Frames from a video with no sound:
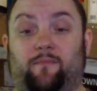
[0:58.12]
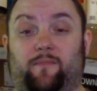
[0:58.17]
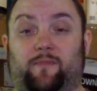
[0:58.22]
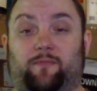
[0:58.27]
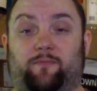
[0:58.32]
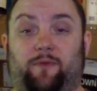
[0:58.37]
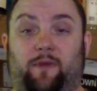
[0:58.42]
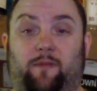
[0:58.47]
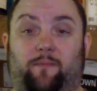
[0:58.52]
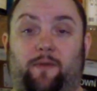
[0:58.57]

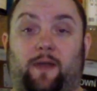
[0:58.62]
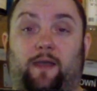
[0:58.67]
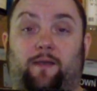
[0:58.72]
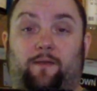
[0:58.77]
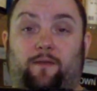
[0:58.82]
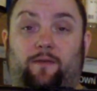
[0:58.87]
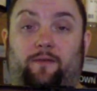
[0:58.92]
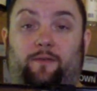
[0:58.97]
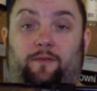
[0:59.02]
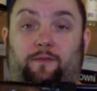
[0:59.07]
spring back
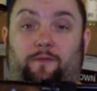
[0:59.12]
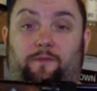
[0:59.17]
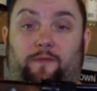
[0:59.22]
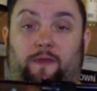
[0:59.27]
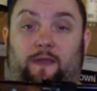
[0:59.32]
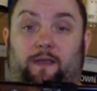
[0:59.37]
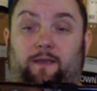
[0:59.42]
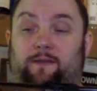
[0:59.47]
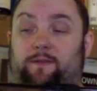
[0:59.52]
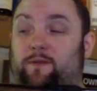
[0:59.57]
on your
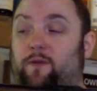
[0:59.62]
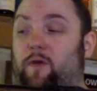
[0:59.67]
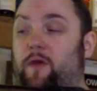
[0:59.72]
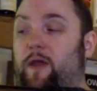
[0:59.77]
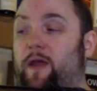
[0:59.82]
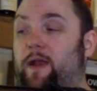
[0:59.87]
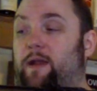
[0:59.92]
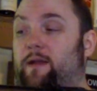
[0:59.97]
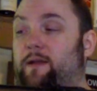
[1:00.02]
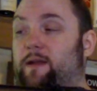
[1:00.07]
fingers or
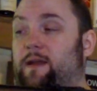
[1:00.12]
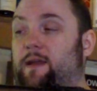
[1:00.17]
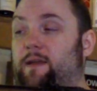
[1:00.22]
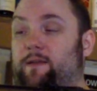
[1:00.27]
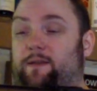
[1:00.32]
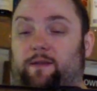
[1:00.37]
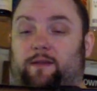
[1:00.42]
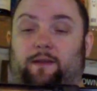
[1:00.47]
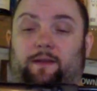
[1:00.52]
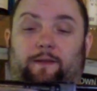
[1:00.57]
hand and
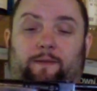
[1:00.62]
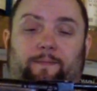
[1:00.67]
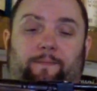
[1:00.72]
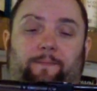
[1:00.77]
injure you.